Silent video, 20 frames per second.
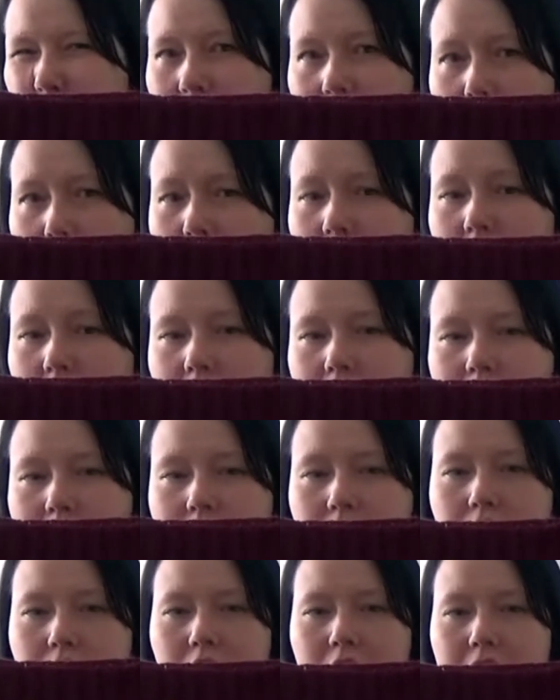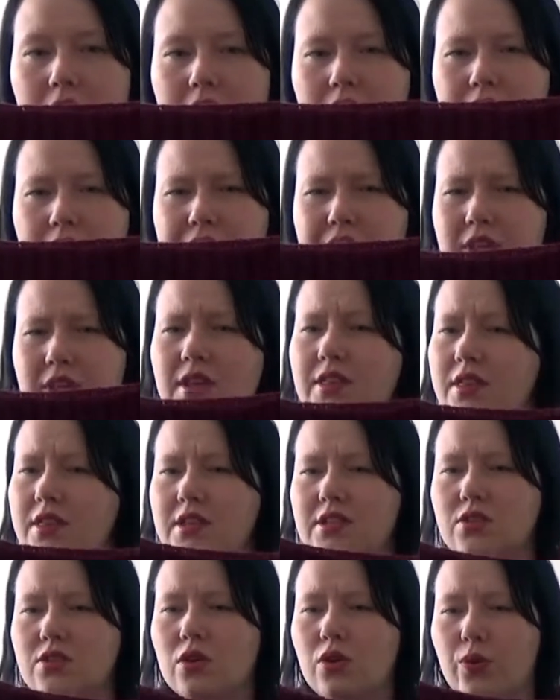Plum, and I think
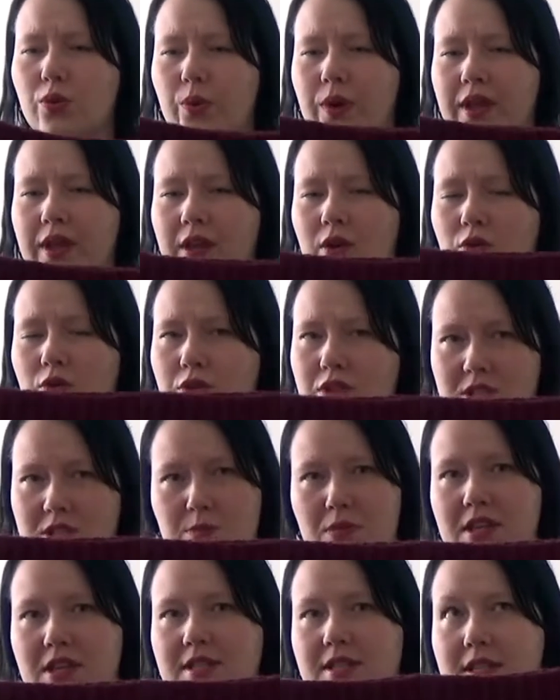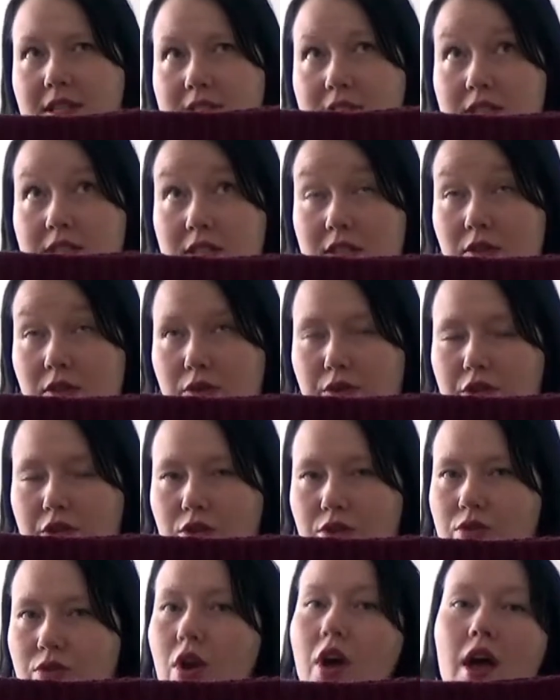this colorway on this base is
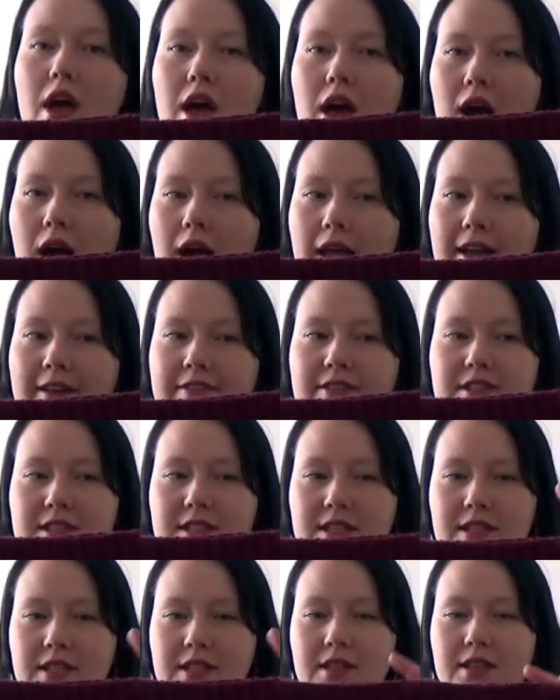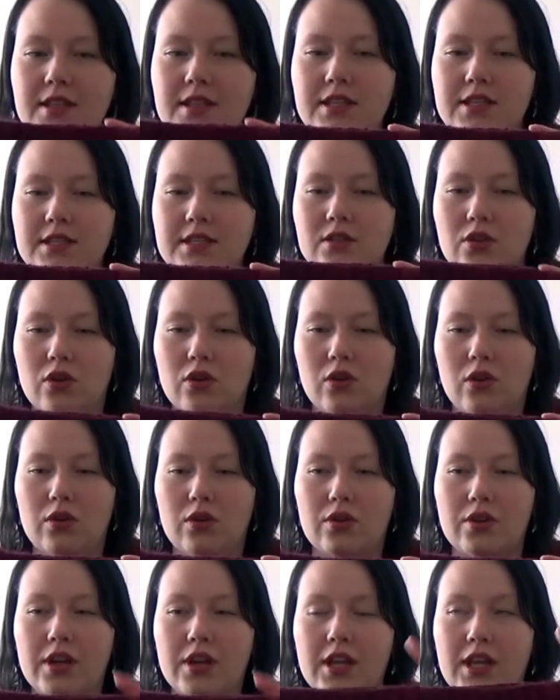discontinued. I have seen this
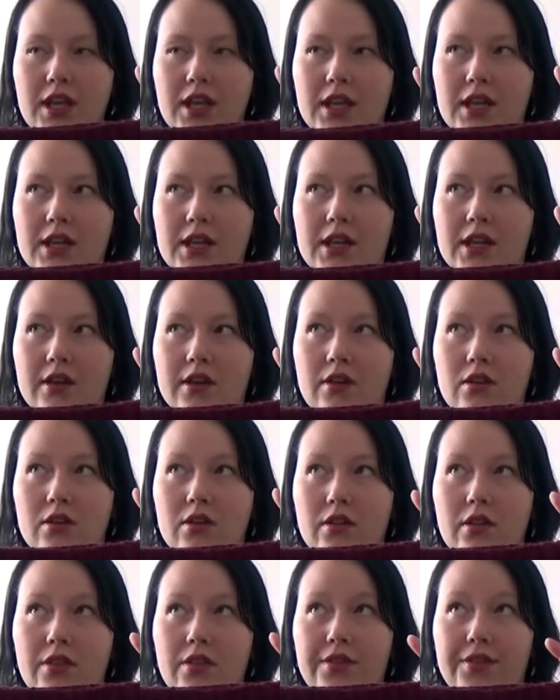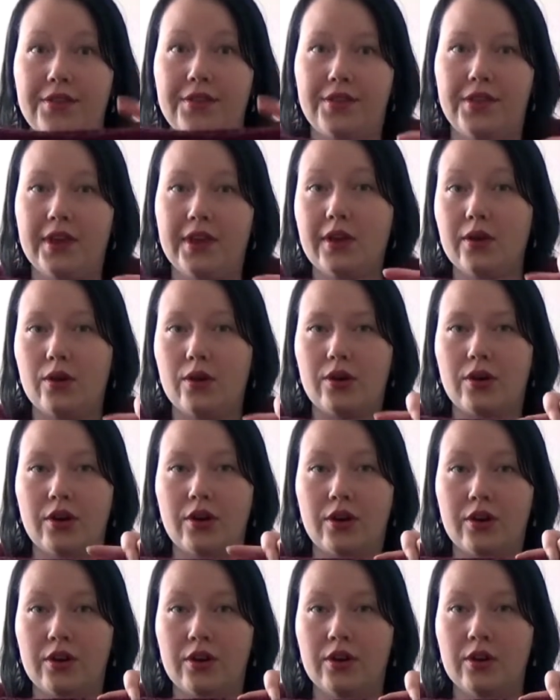color in thicker
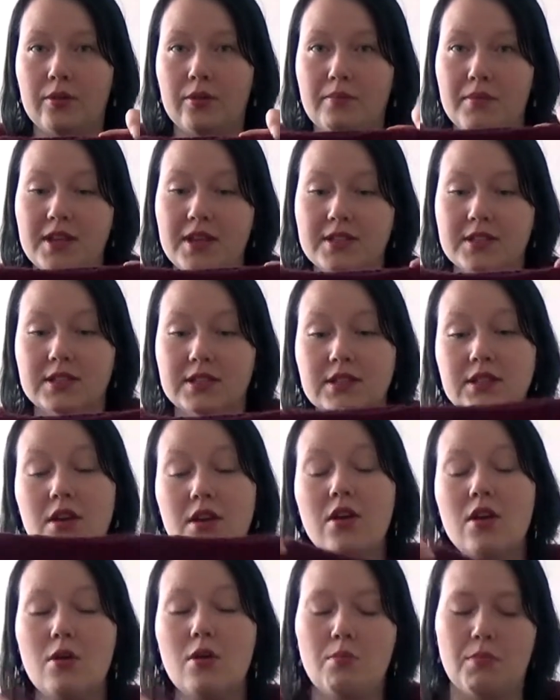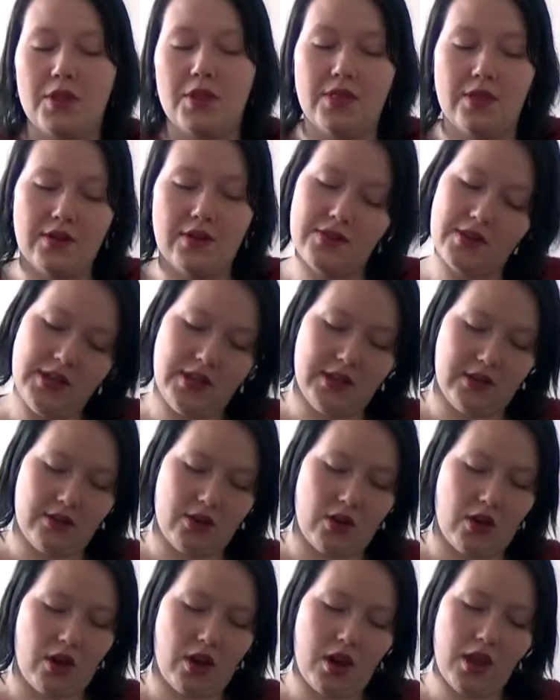bases, but not in
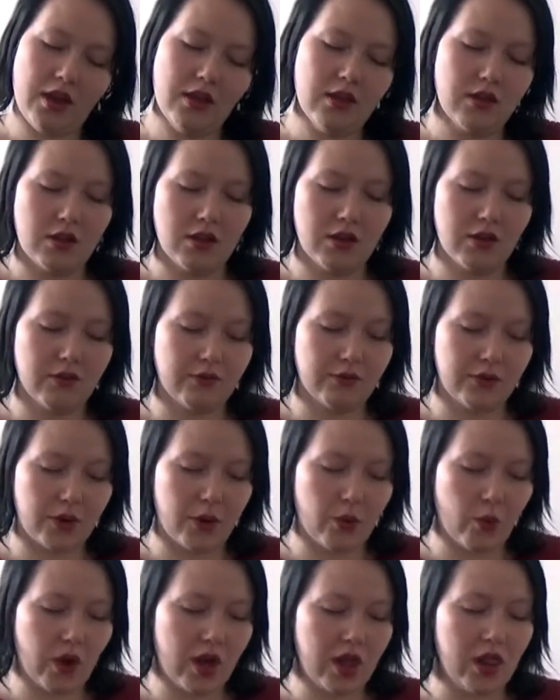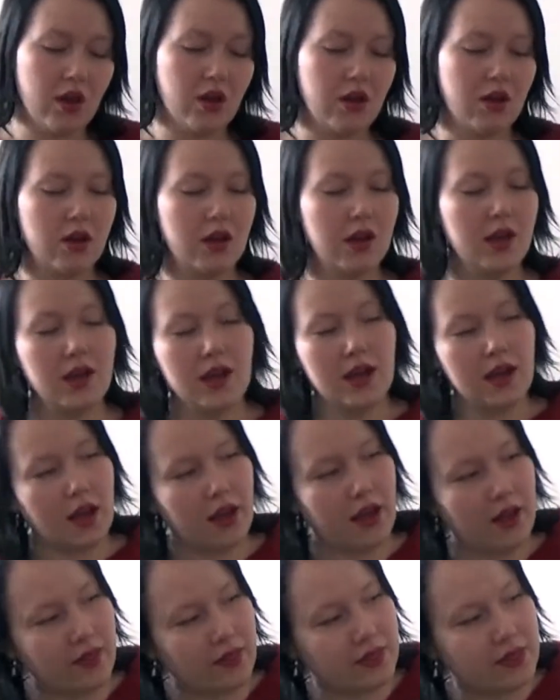Nalle for a while,
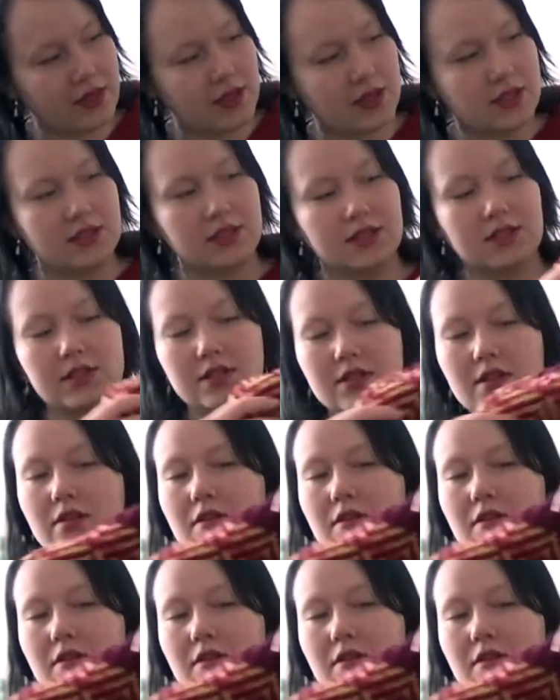and this